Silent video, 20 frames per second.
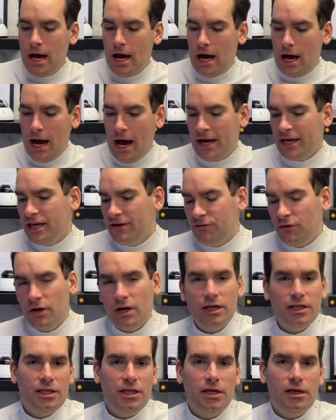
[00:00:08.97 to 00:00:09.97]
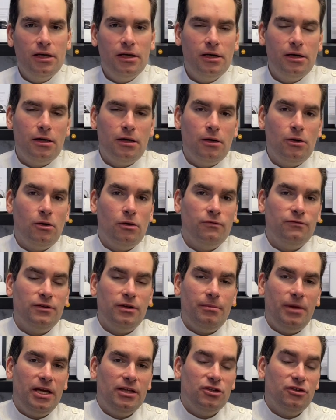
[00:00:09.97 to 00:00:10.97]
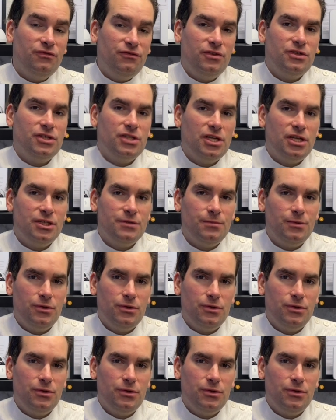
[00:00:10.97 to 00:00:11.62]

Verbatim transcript: Uh, I gave you an idea of the main differences